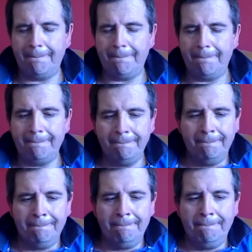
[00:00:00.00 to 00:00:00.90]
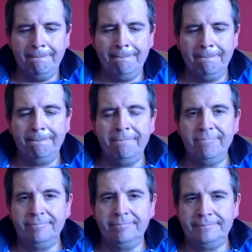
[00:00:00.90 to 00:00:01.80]

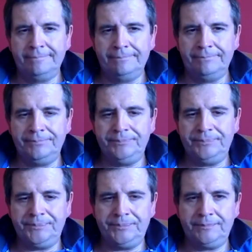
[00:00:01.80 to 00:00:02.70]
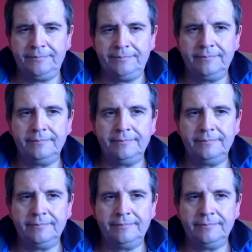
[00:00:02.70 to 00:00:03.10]
No one is speaking in this clip.